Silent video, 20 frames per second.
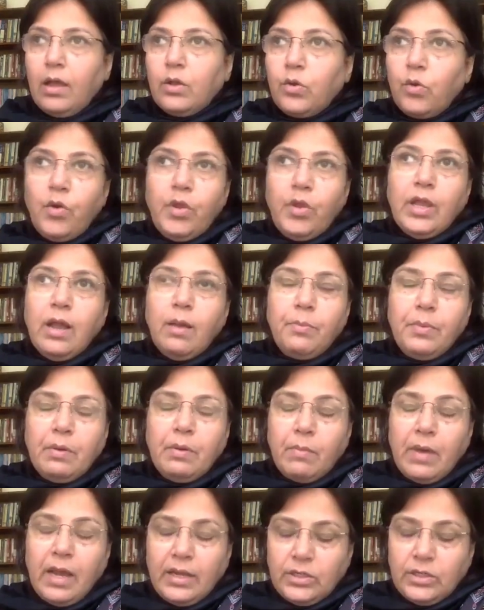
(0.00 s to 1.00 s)
Growing up in
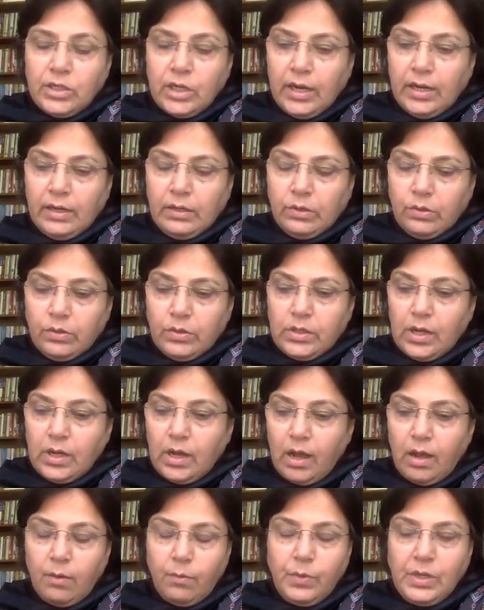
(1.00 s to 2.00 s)
my childhood,
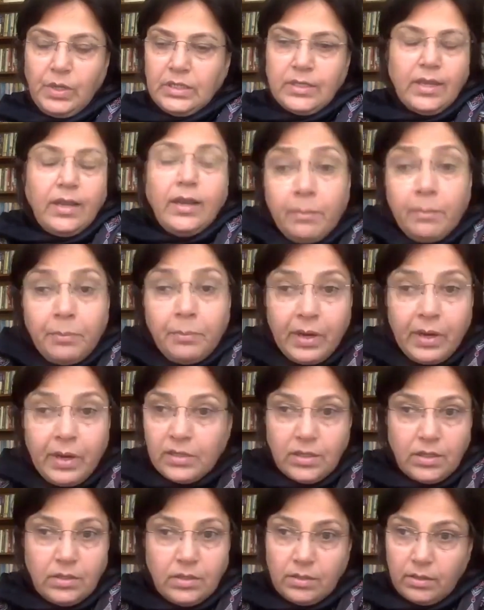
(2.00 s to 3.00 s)
we
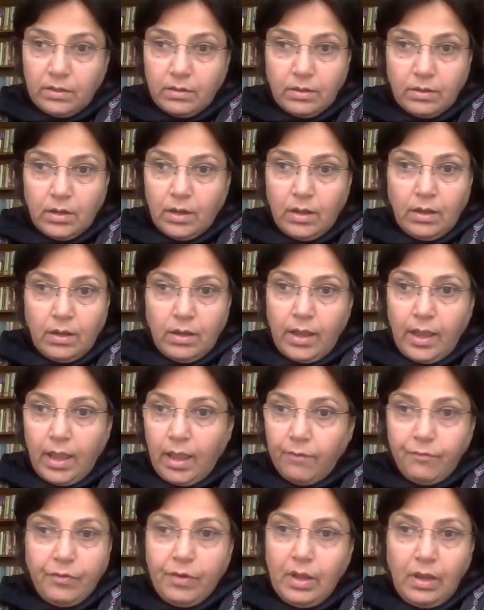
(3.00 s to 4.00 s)
celebrated
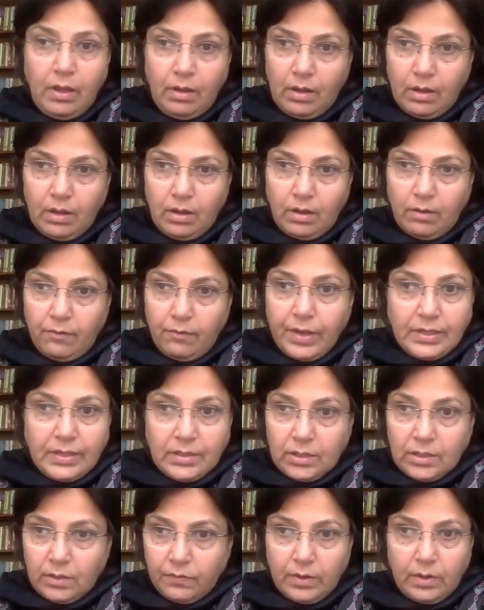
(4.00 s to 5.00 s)
every
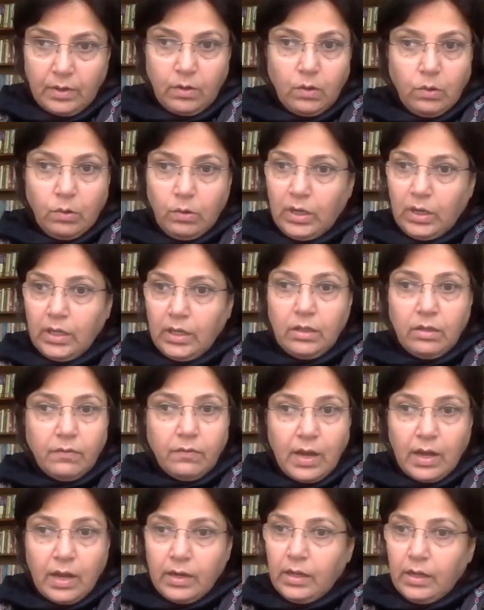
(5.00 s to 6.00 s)
festival, Holi,
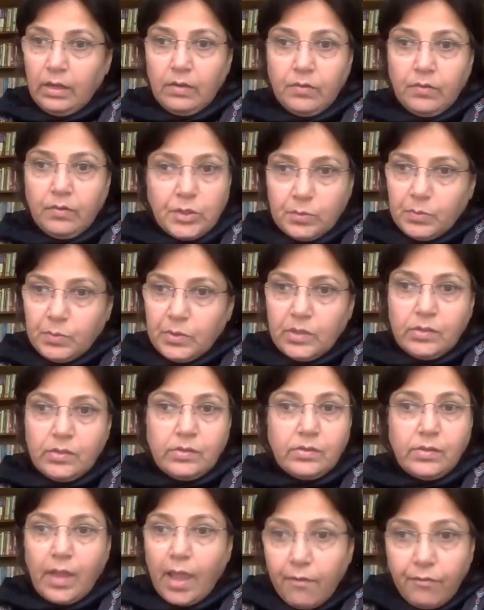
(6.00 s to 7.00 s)
Diwali,
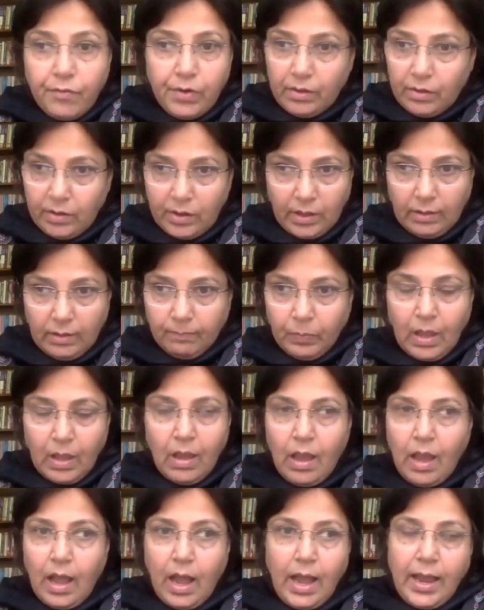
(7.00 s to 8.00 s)
Christmas, everything.
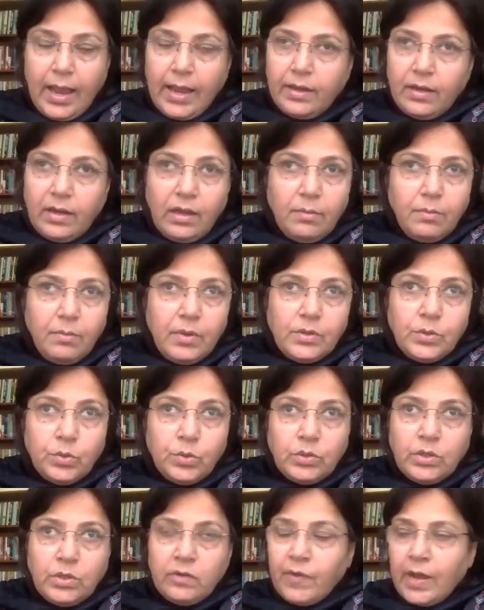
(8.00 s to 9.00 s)
I had neighbors
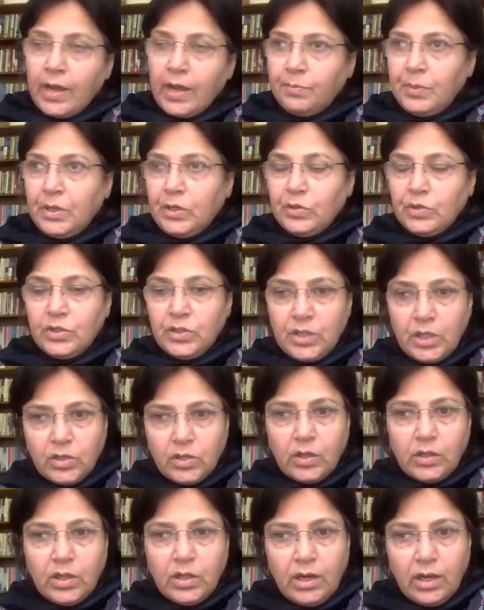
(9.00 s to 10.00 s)
who would invite me to sit
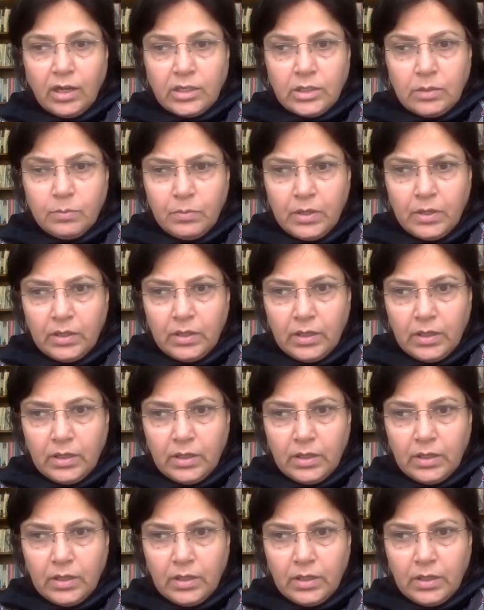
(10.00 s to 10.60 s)
on the Lakshmi